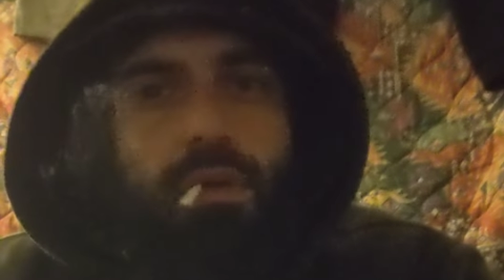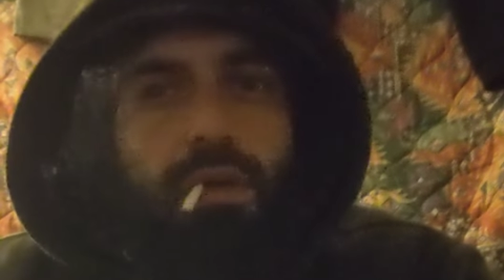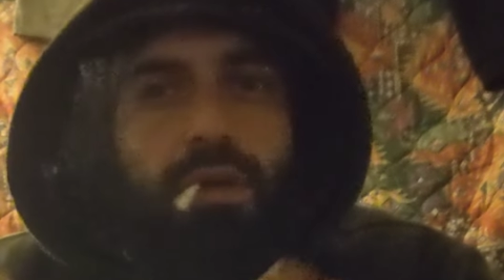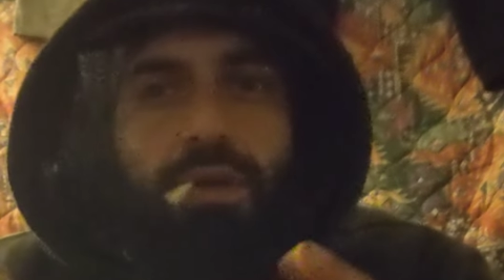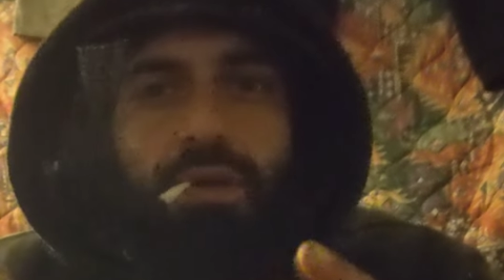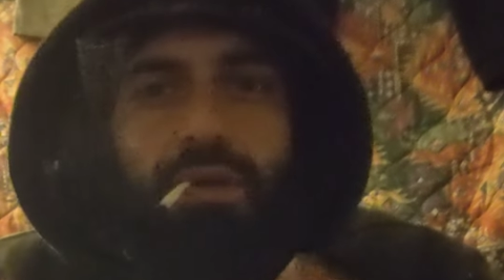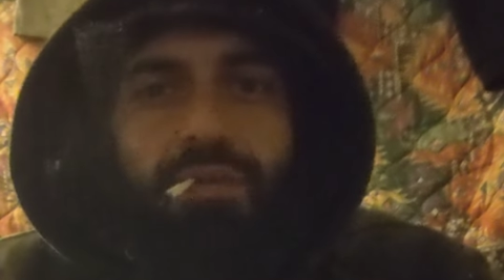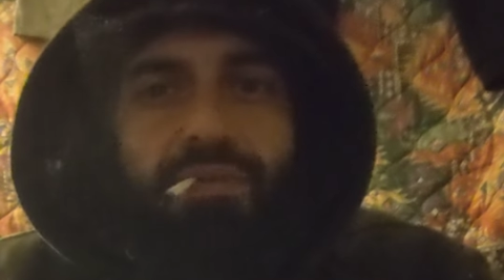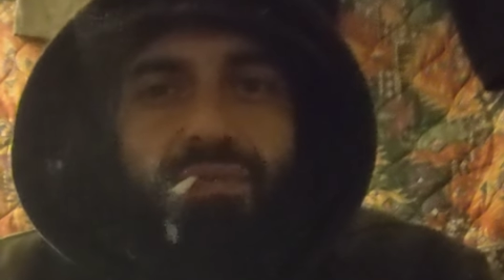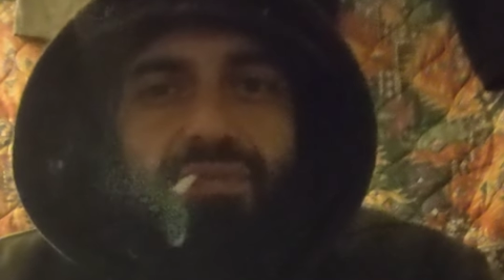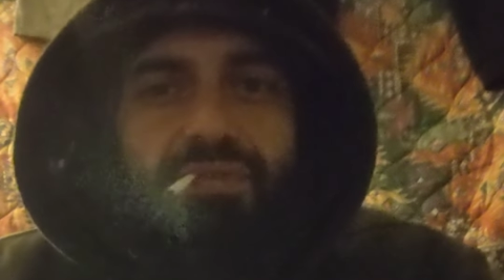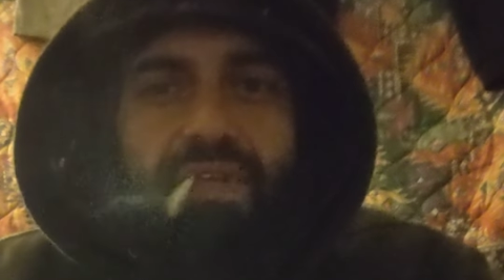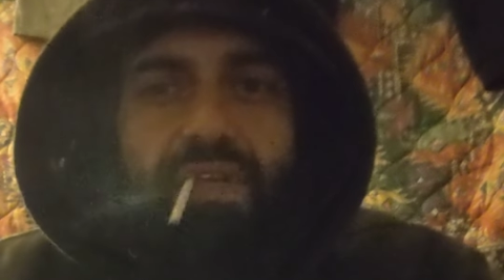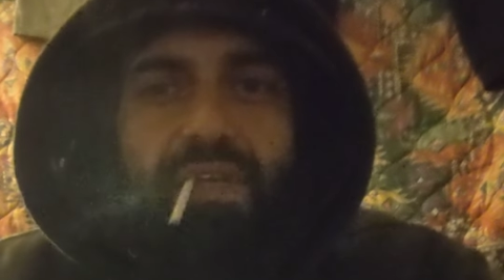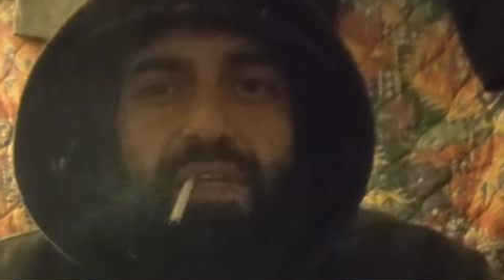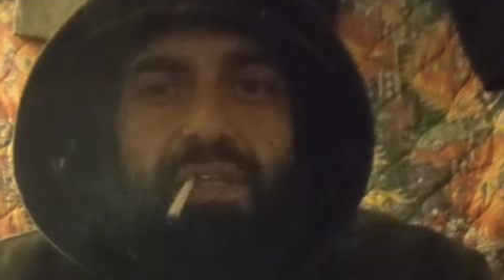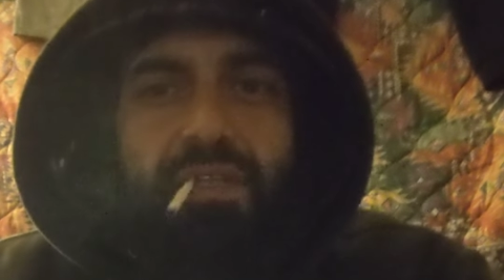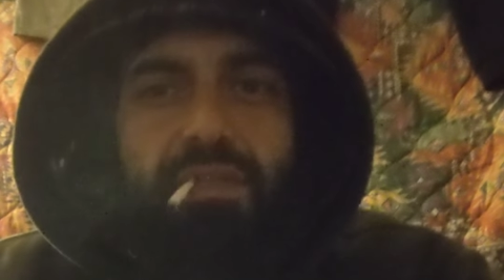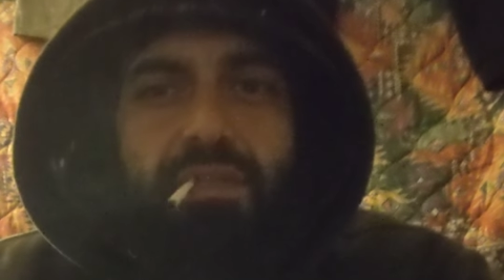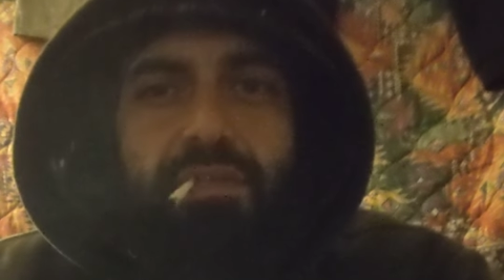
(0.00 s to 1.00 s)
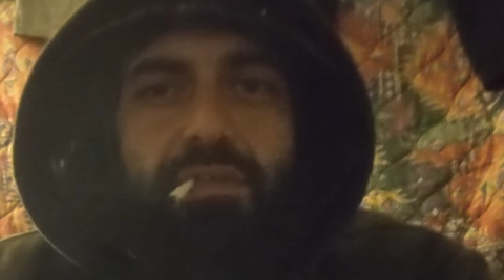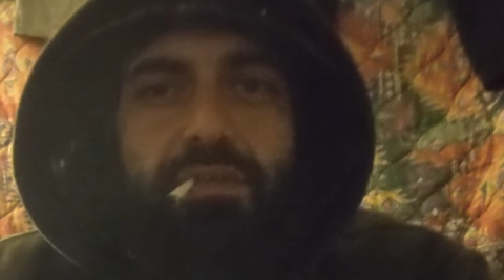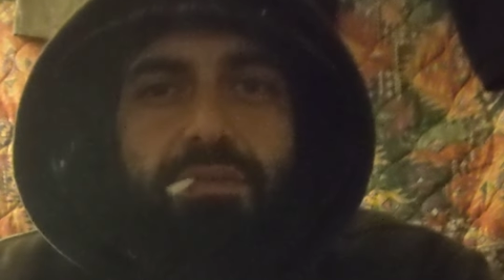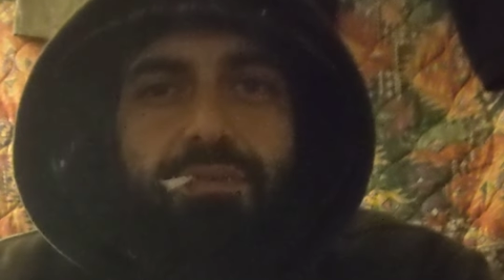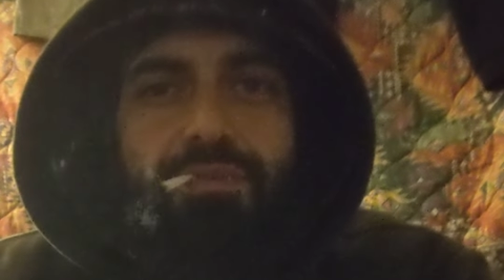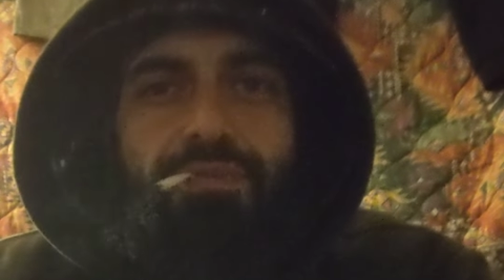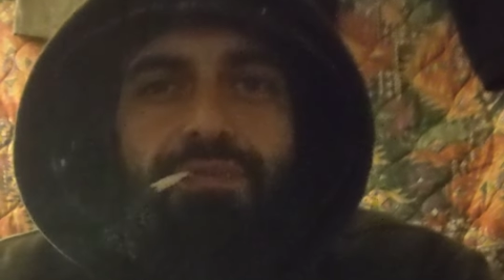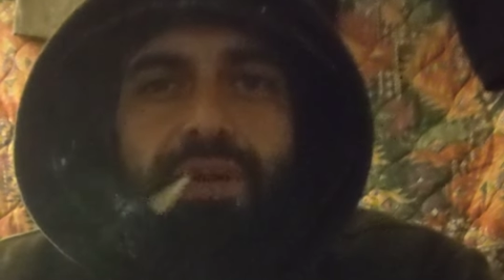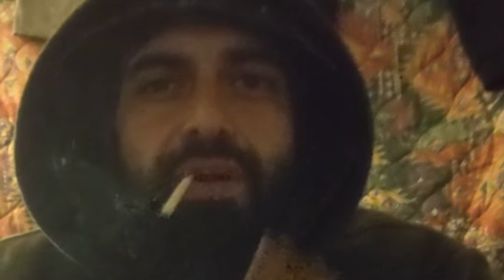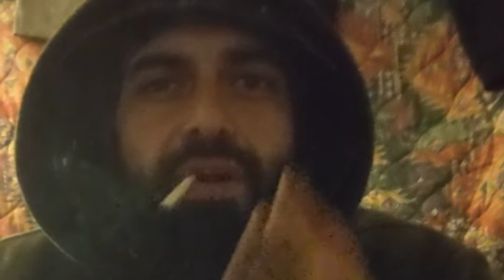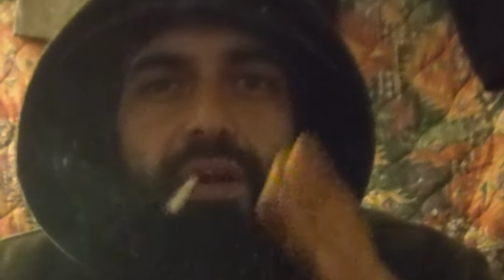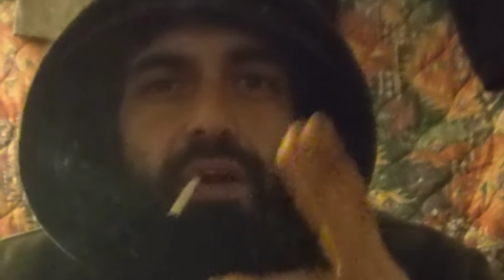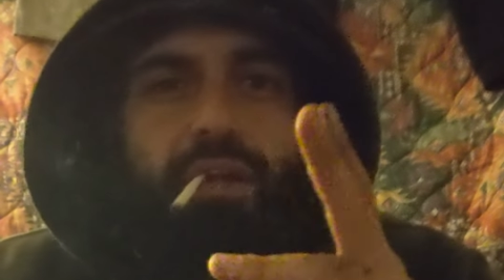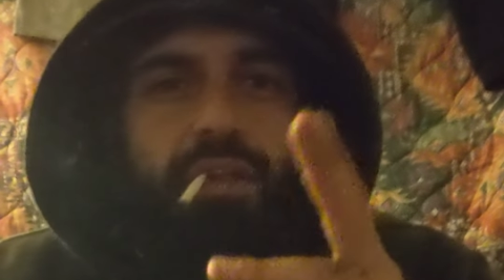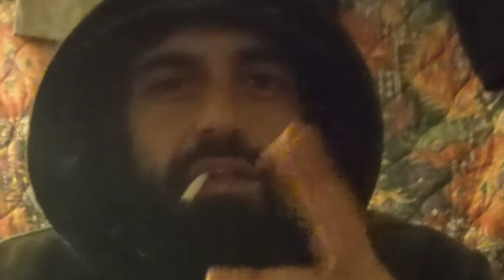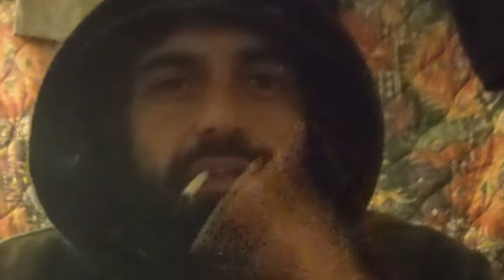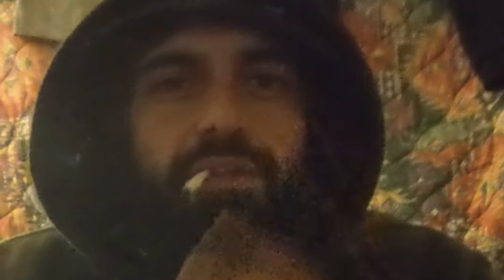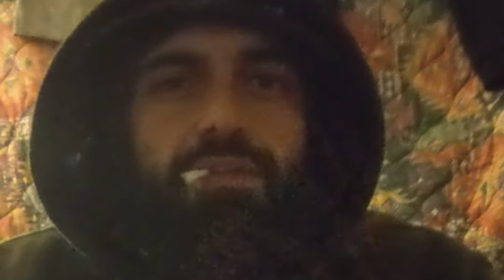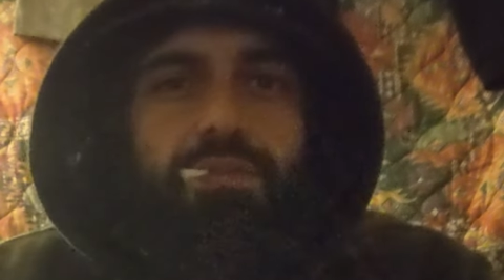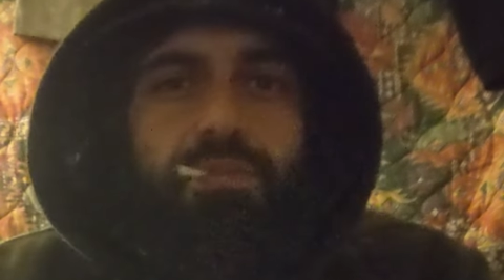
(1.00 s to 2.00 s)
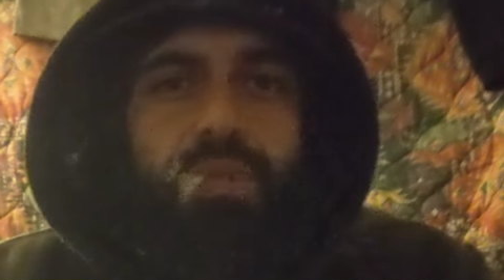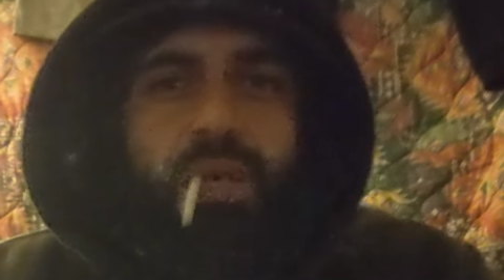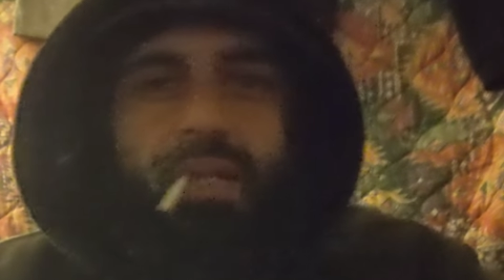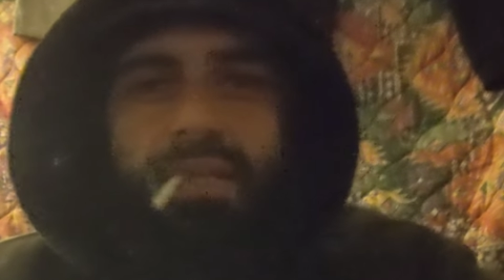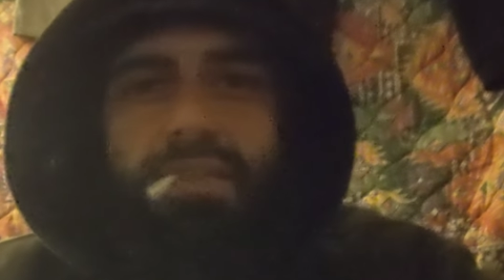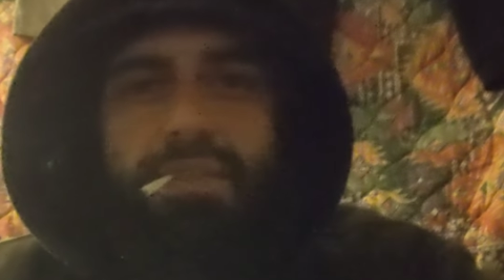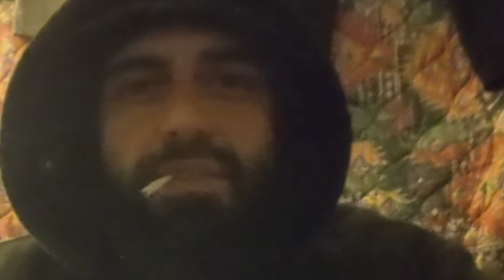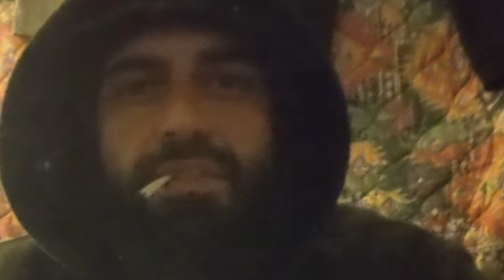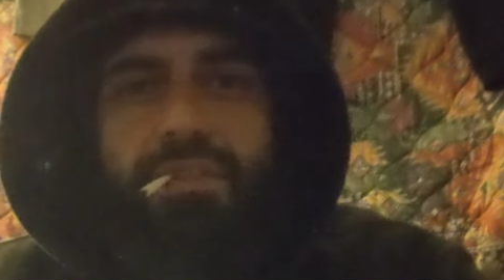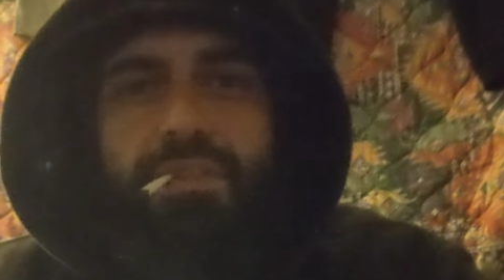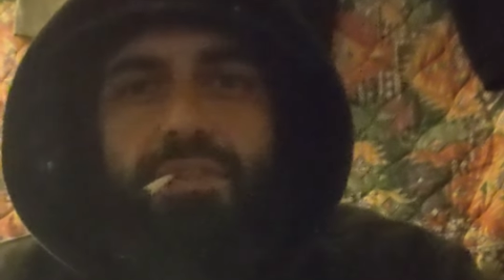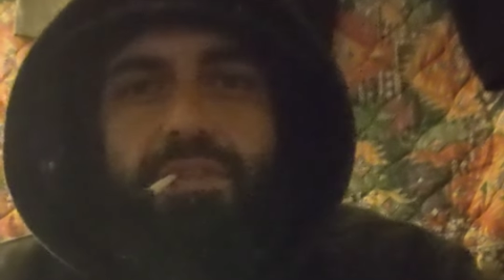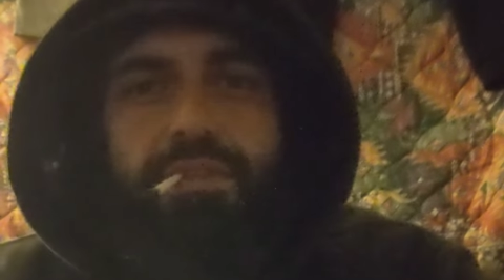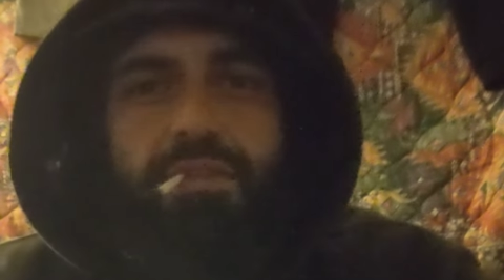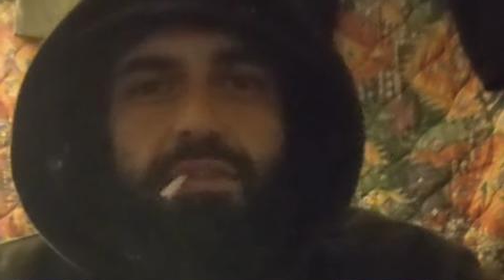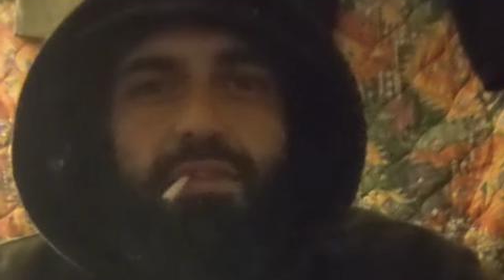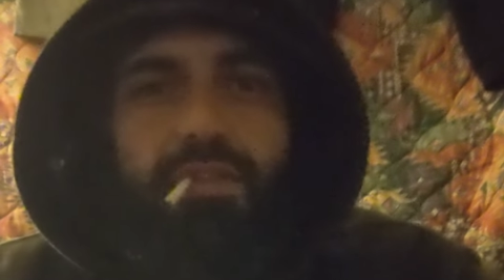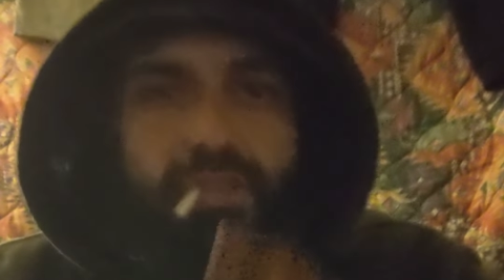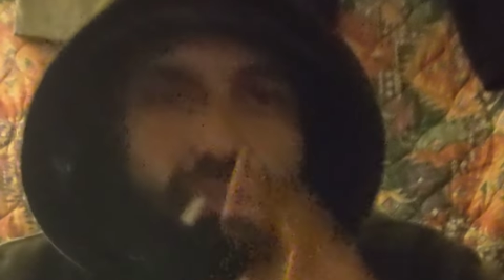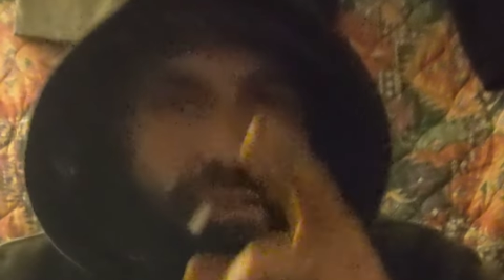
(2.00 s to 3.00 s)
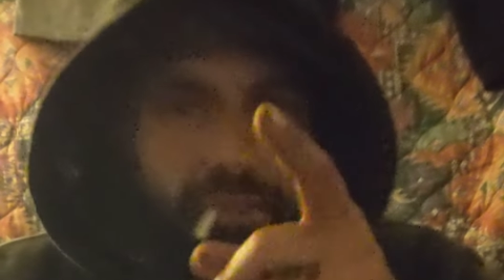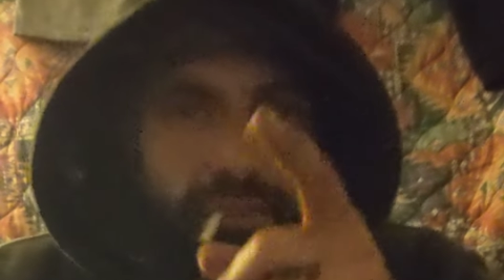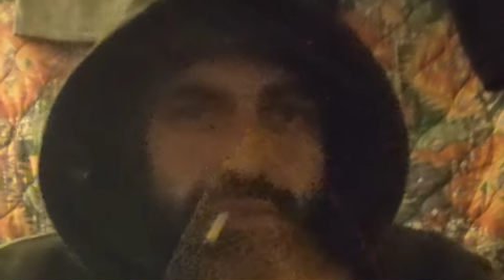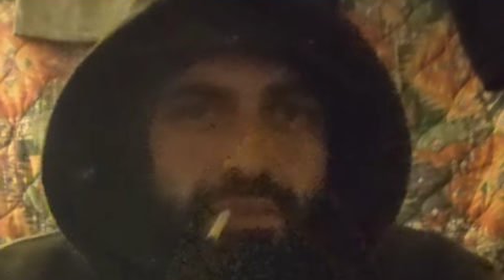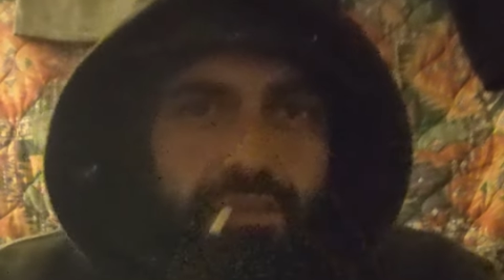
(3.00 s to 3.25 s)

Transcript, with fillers: in the past, but I feel like now they're just watching in awe.